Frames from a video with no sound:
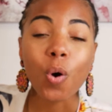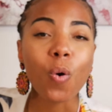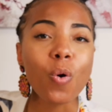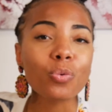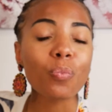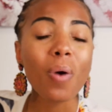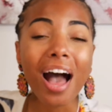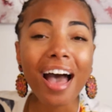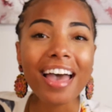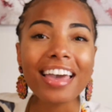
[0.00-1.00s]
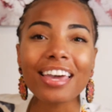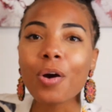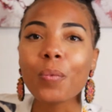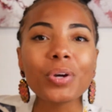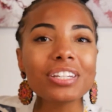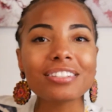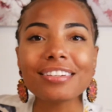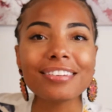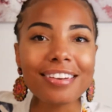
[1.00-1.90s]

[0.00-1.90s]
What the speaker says: on why we should